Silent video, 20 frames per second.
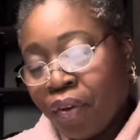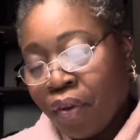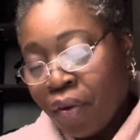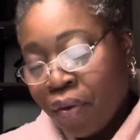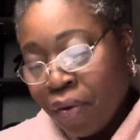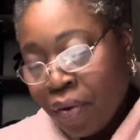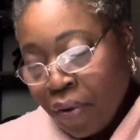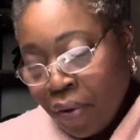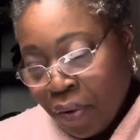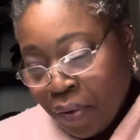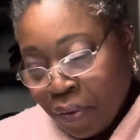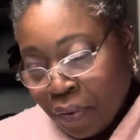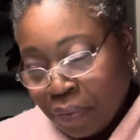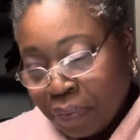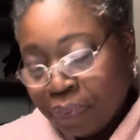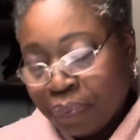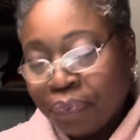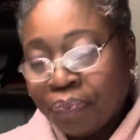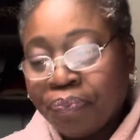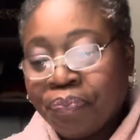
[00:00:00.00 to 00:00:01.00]
Oh,
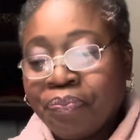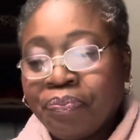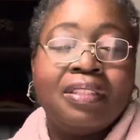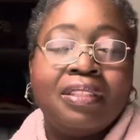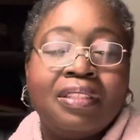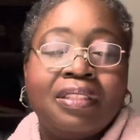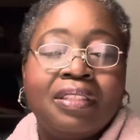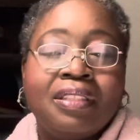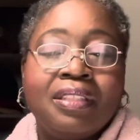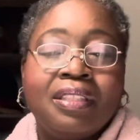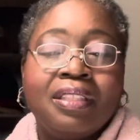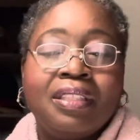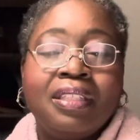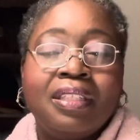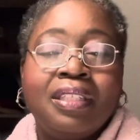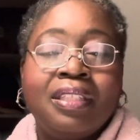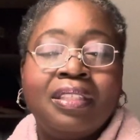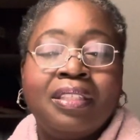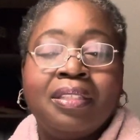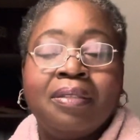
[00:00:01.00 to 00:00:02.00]

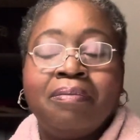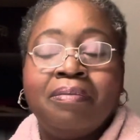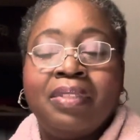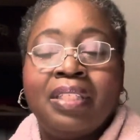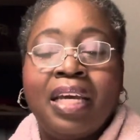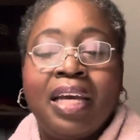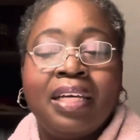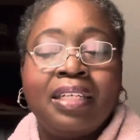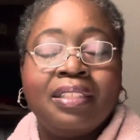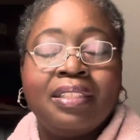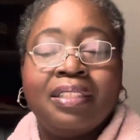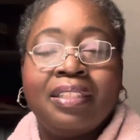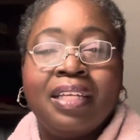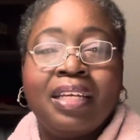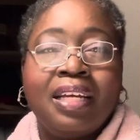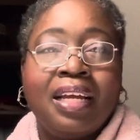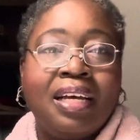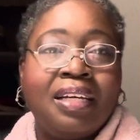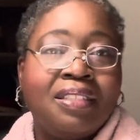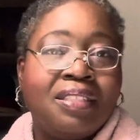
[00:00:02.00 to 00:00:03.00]
there's some debts
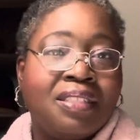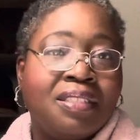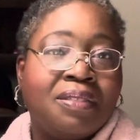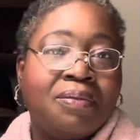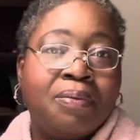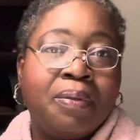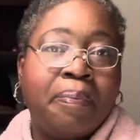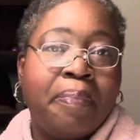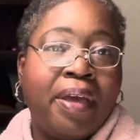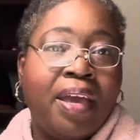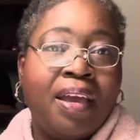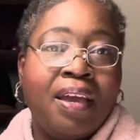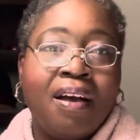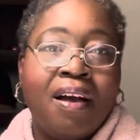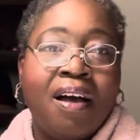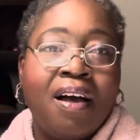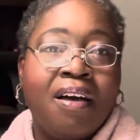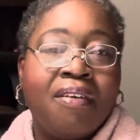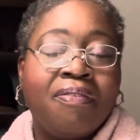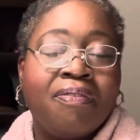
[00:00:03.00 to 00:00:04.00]
that I just would pay
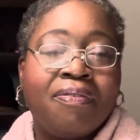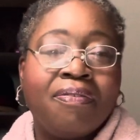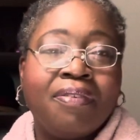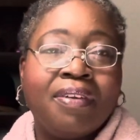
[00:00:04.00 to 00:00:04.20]
off.